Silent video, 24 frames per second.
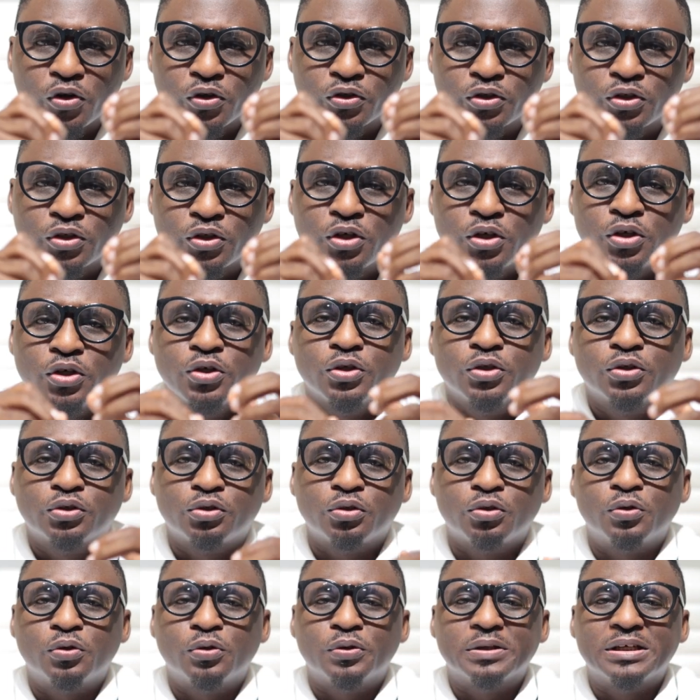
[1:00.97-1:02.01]
us
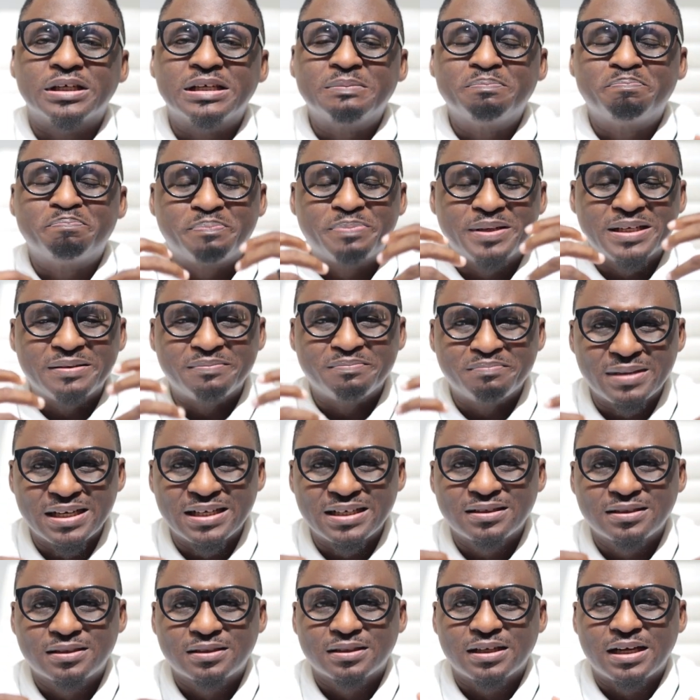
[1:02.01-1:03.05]
to
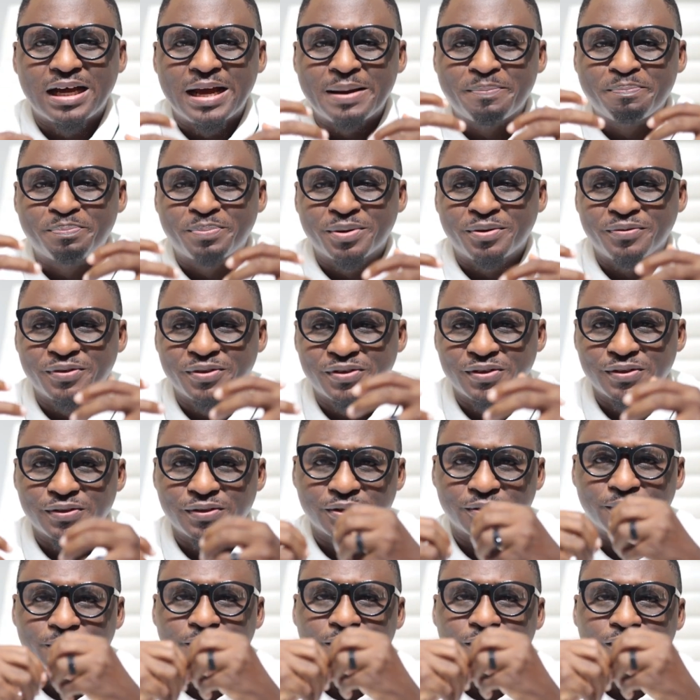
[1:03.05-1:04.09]
implement
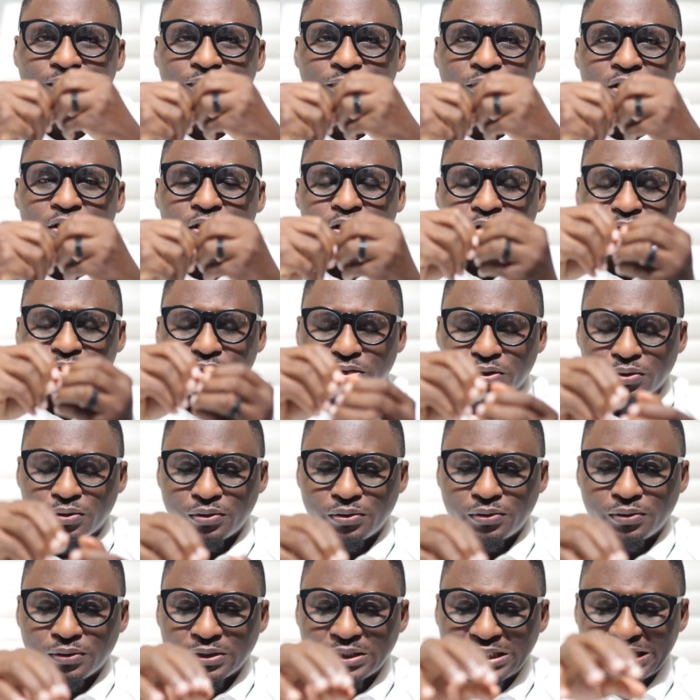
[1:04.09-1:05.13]
empiricism.
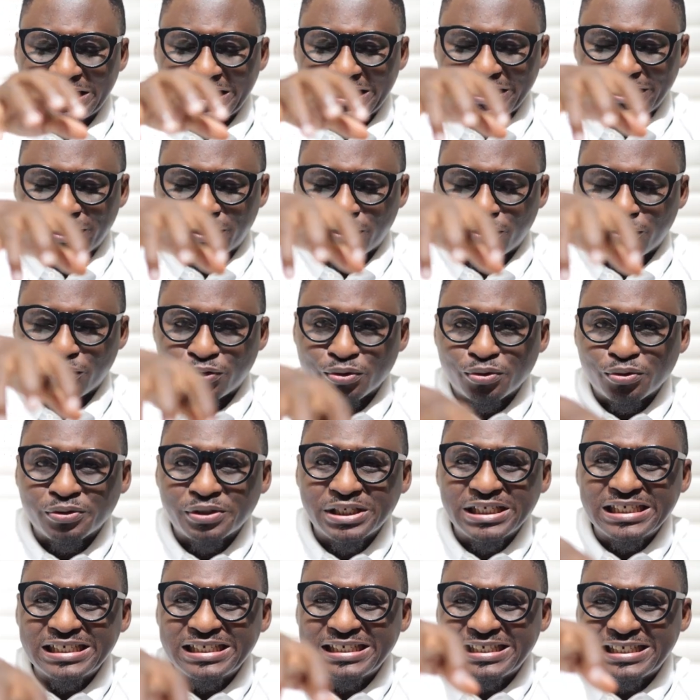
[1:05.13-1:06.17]
So it is
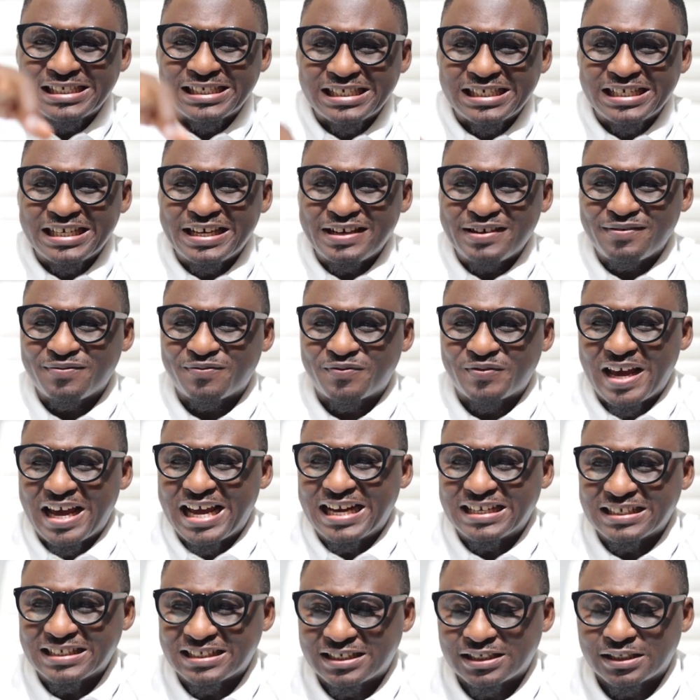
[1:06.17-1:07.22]
during the
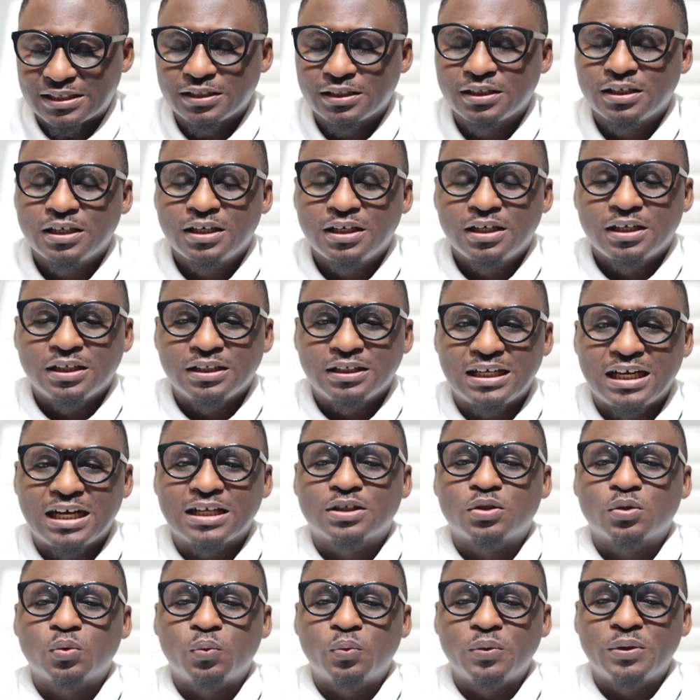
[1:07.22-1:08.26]
event
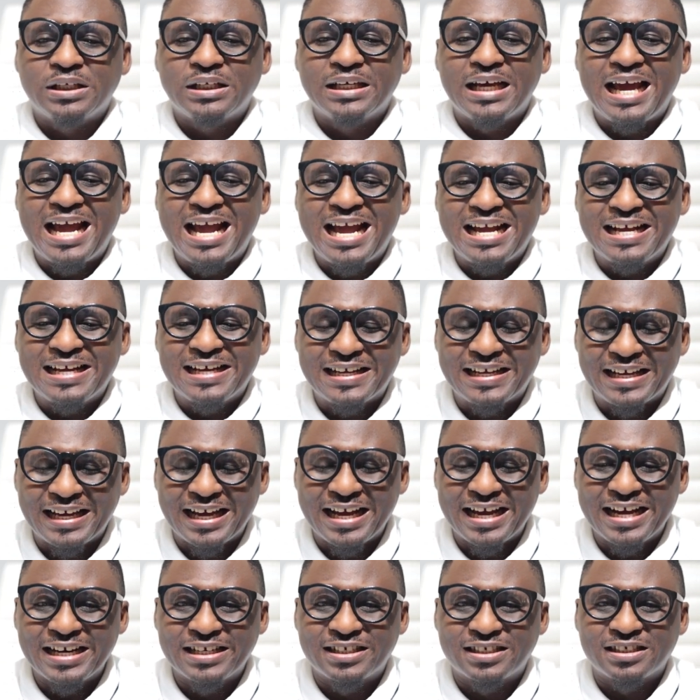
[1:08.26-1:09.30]
that we
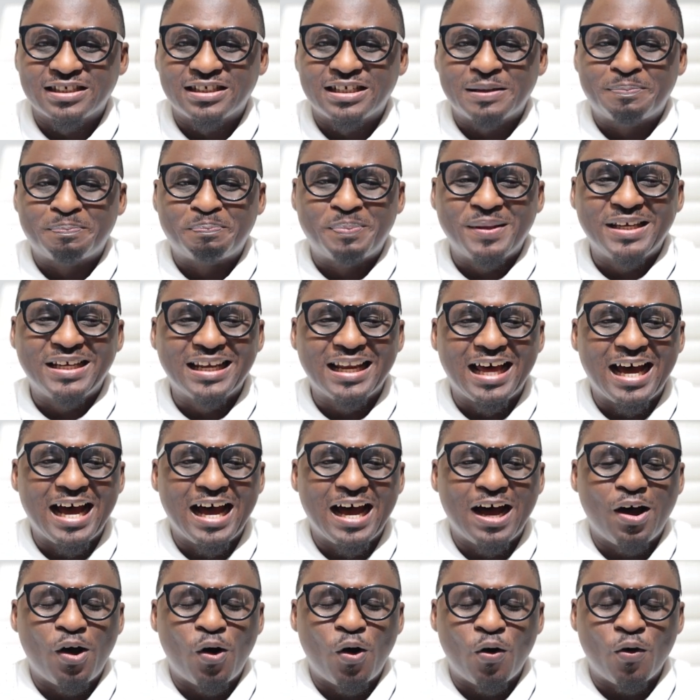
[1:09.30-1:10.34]
engage the
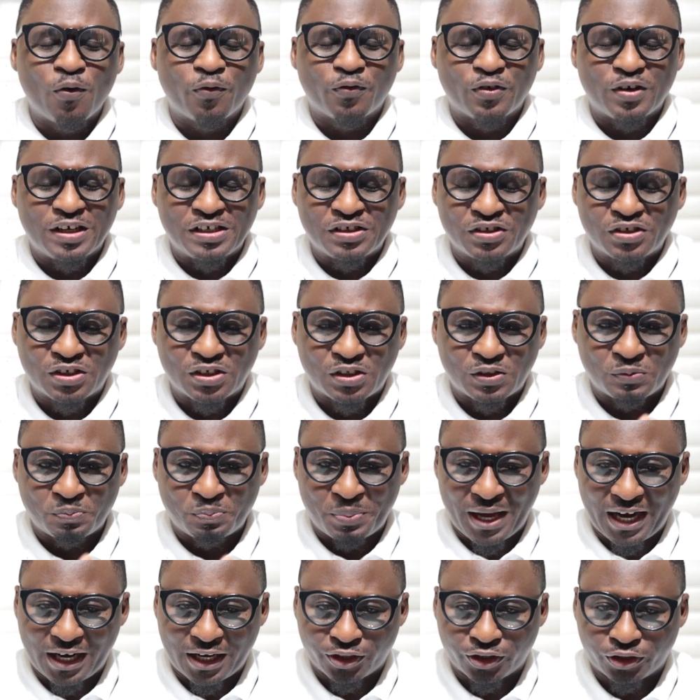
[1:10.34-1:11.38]
pillar of
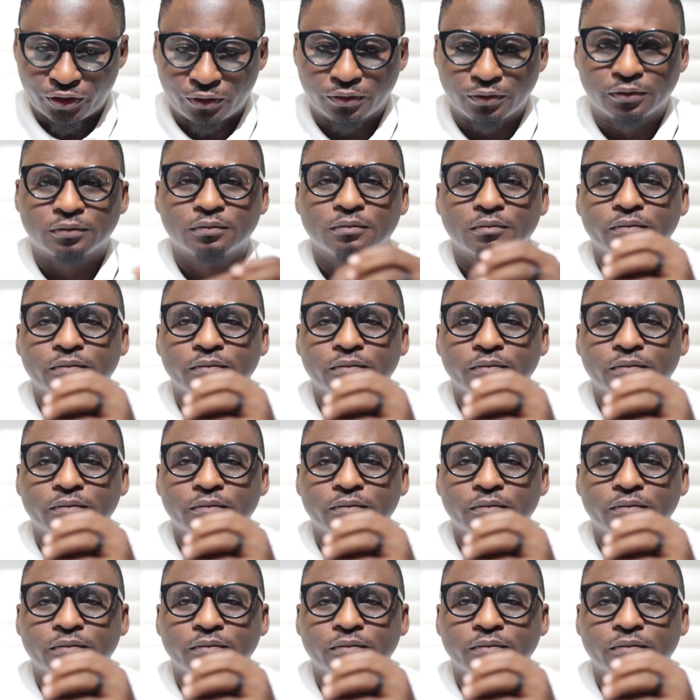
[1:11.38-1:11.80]
inspection.